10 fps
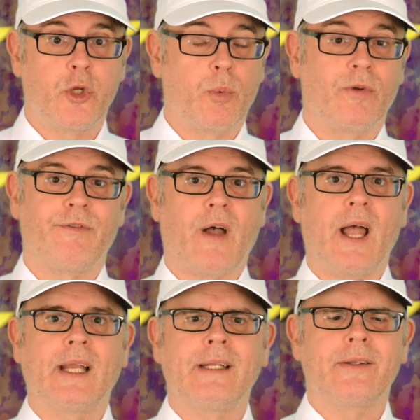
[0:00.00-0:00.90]
you will
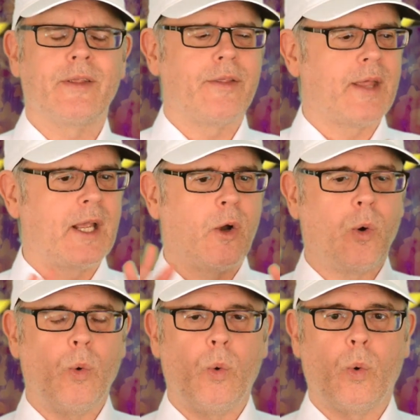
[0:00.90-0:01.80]
find that they are
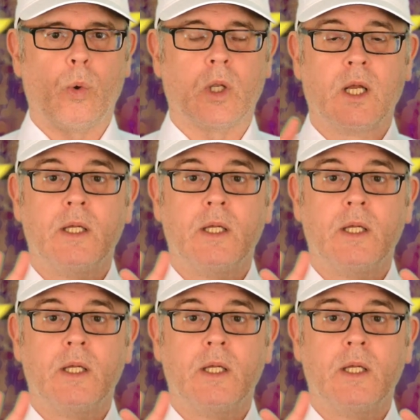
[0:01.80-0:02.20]
all